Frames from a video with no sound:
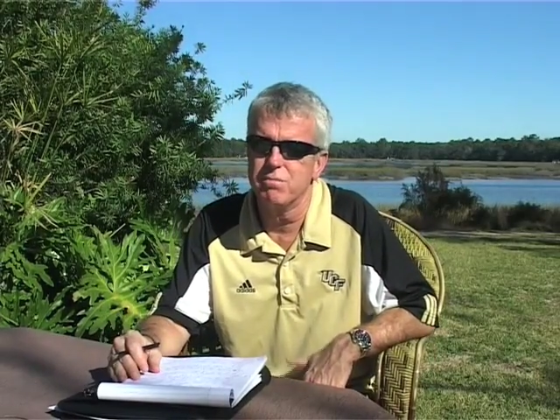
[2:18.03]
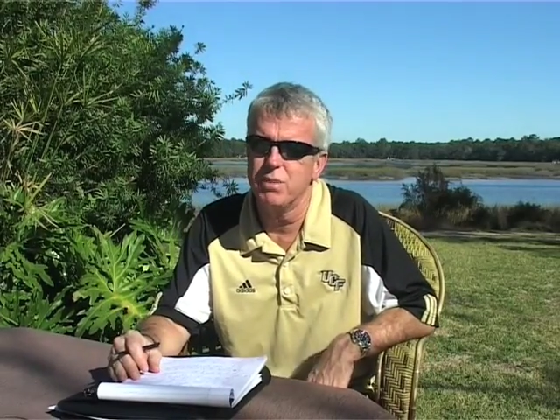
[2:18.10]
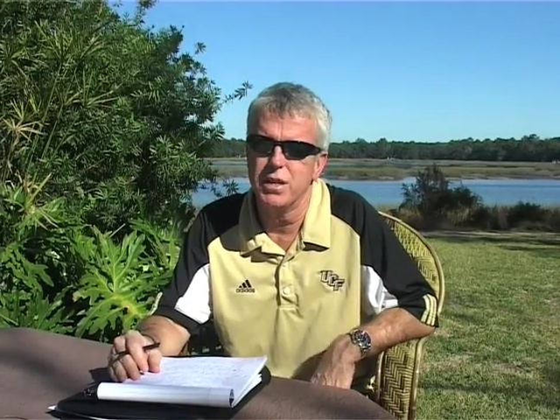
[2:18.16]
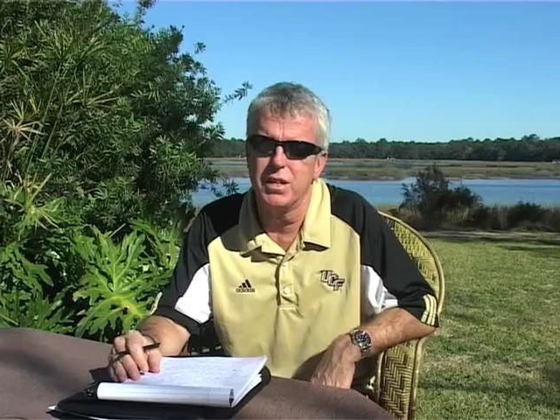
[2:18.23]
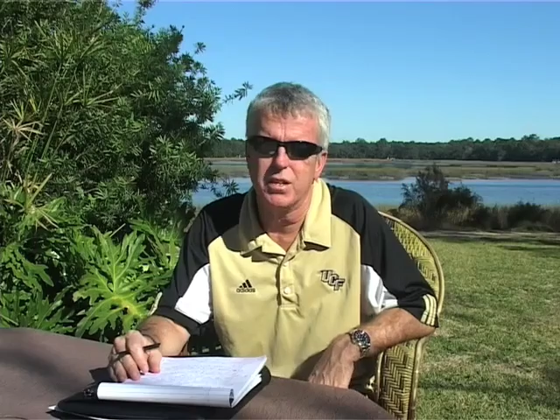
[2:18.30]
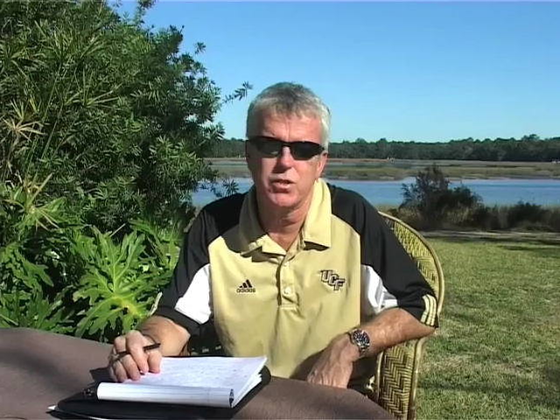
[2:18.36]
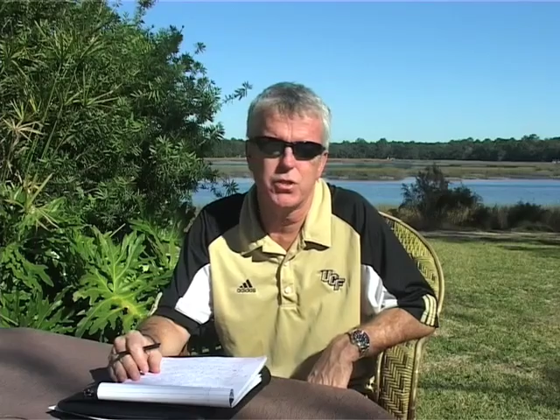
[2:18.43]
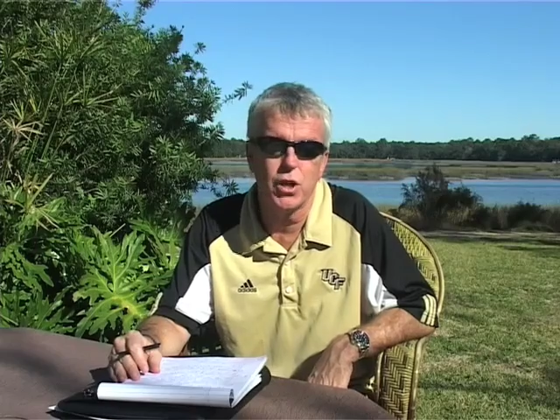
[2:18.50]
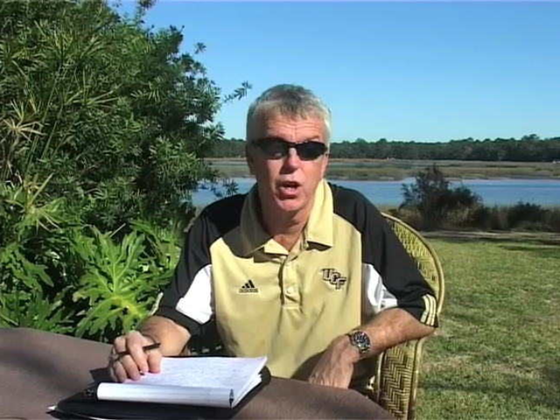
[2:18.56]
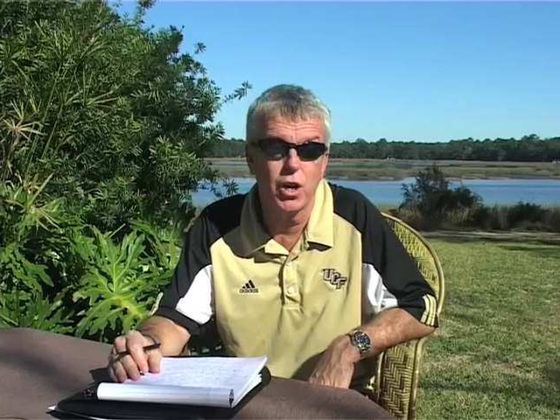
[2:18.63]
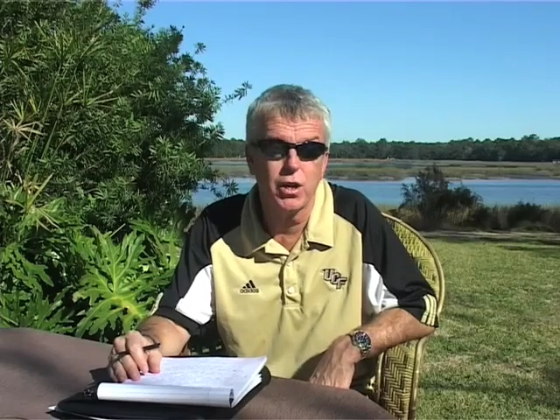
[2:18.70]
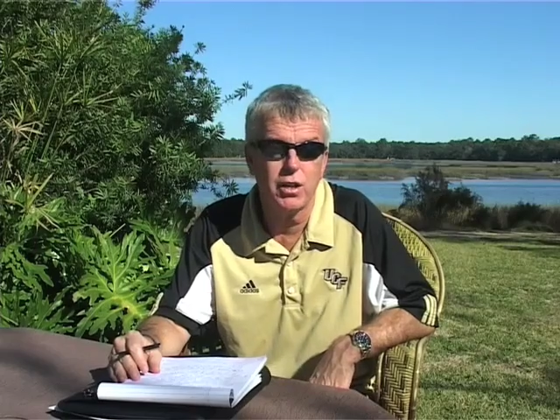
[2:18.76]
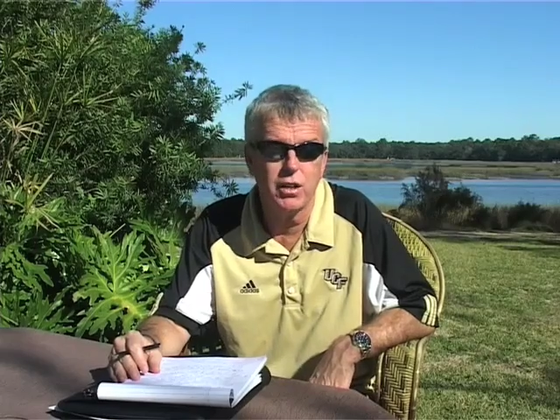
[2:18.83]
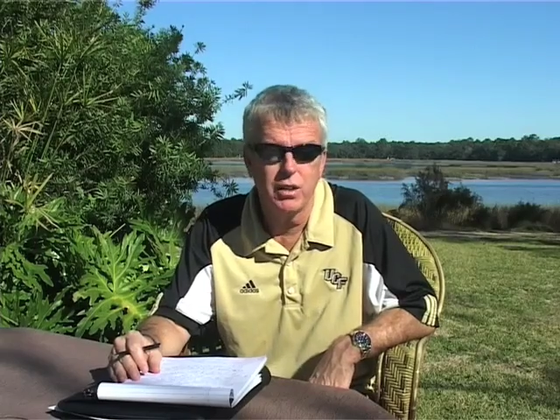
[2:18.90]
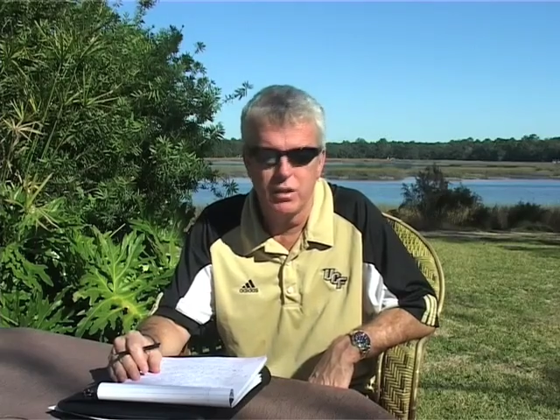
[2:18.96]
being a
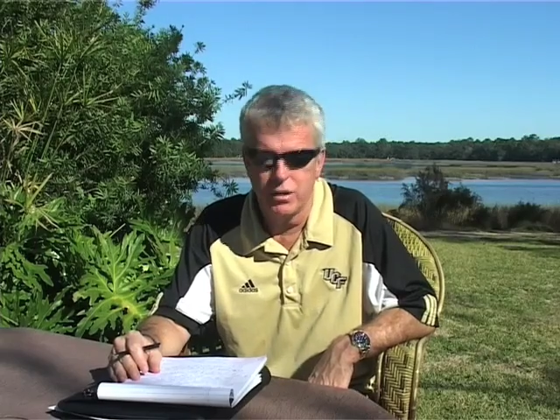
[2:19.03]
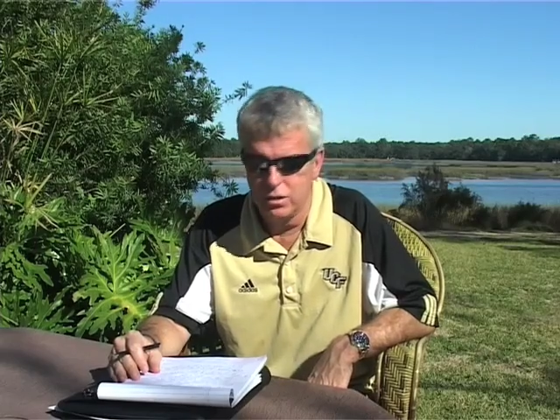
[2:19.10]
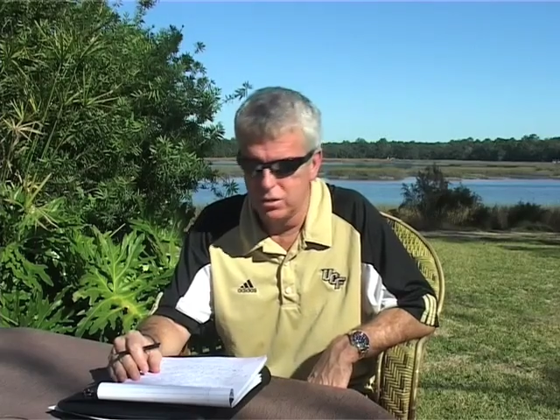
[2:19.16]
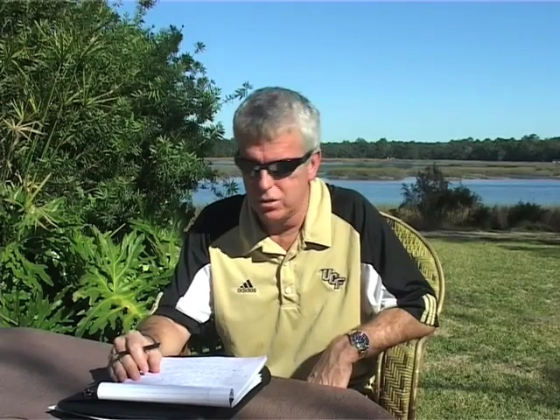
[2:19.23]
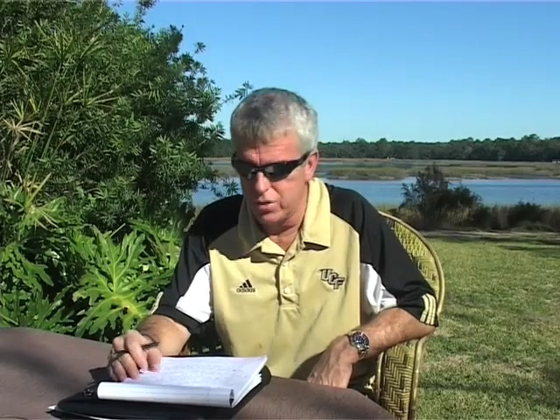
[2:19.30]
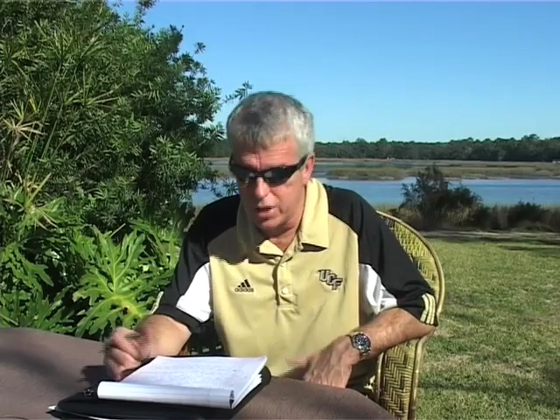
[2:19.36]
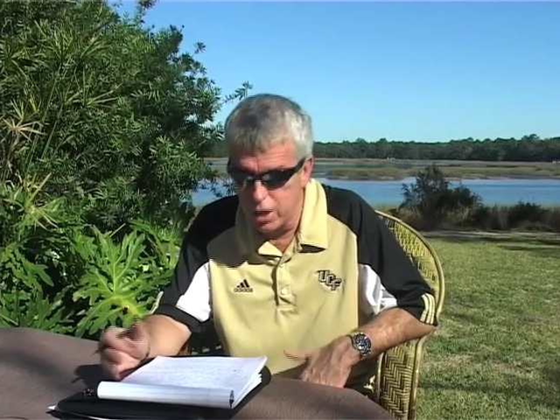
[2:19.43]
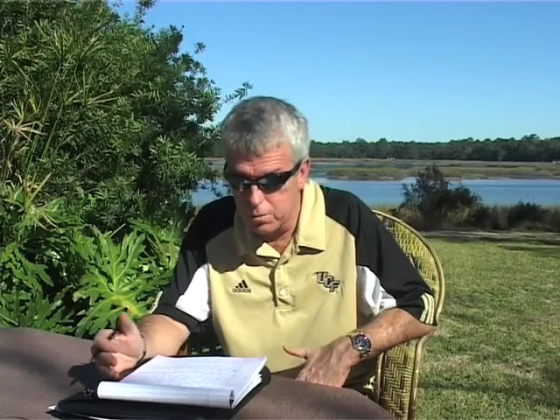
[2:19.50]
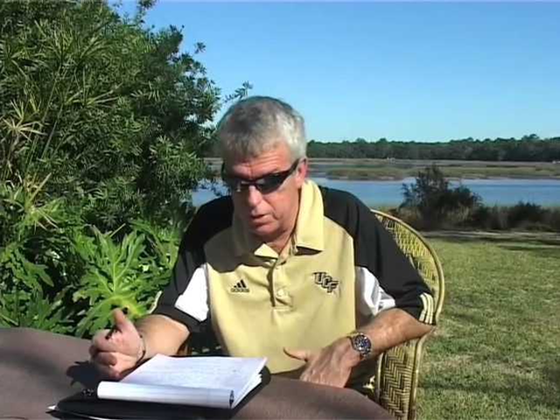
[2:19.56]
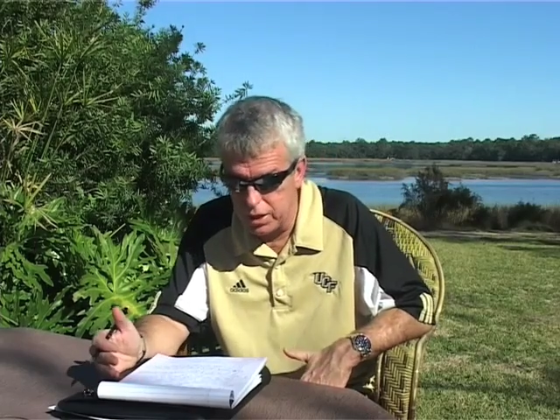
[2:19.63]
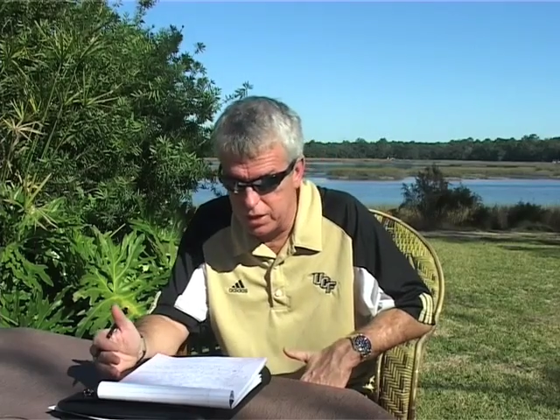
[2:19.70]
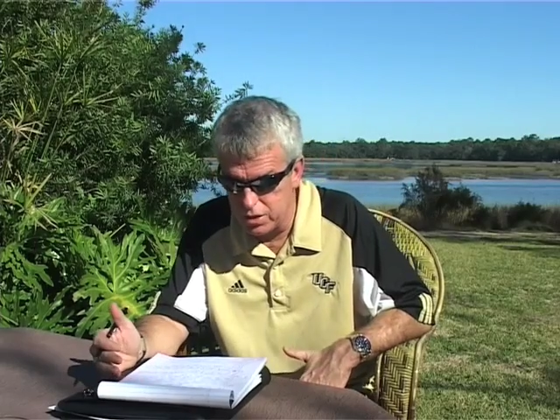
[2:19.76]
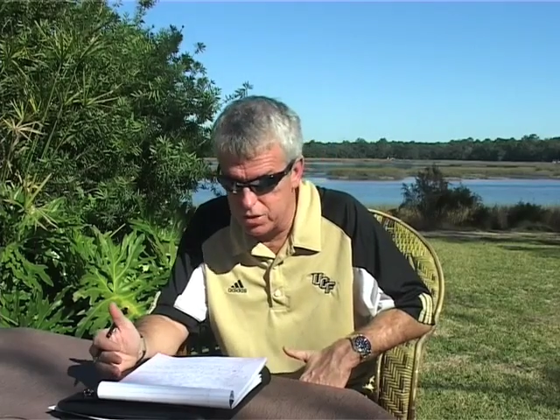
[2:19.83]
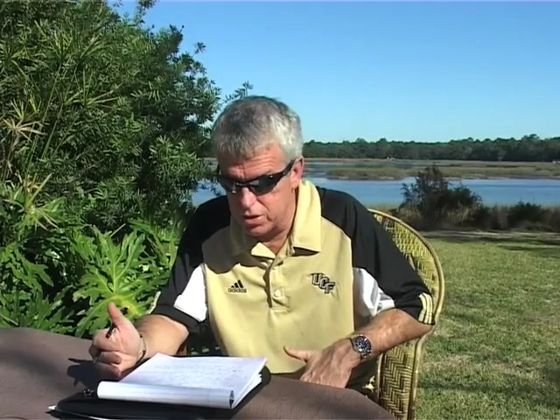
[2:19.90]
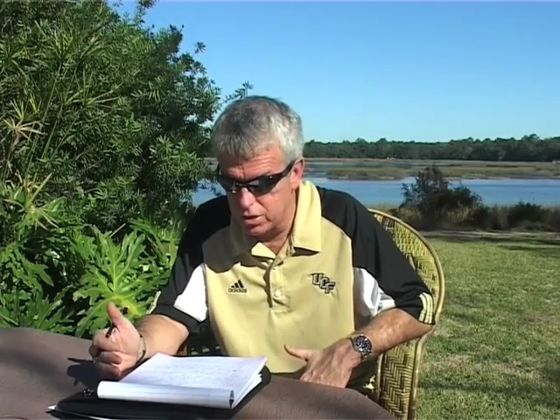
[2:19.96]
jerk, or they're
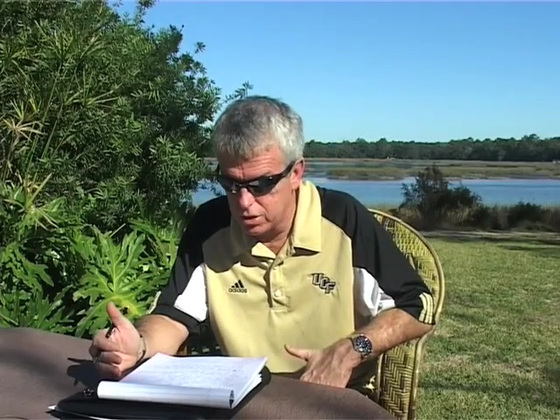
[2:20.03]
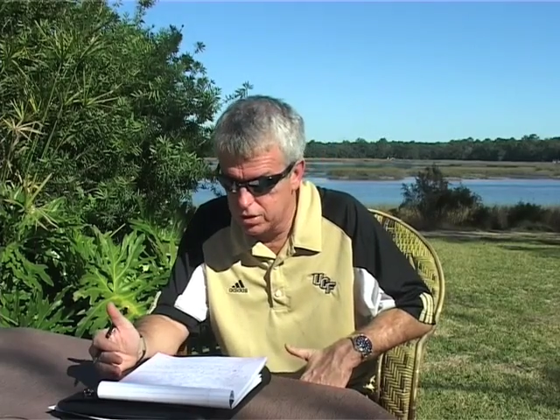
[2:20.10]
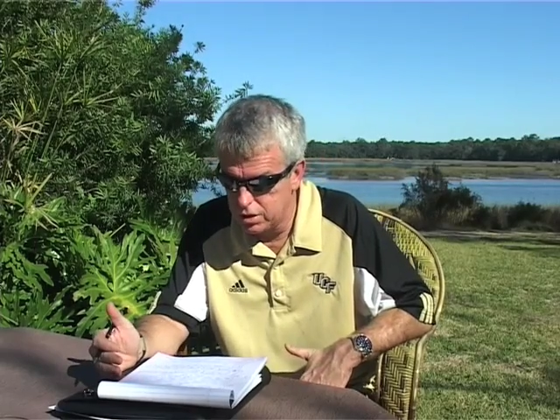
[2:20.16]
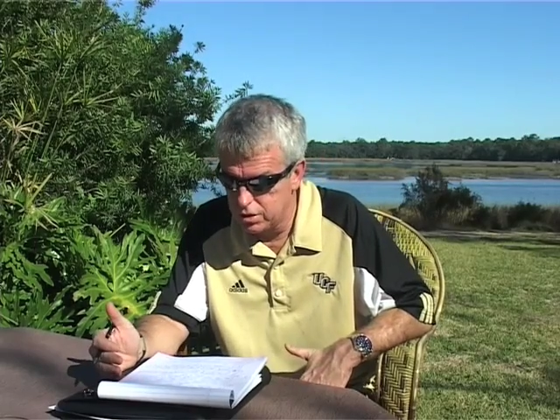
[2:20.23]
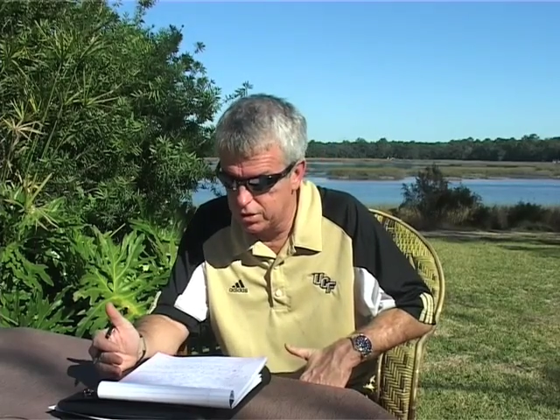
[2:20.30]
being a jerk.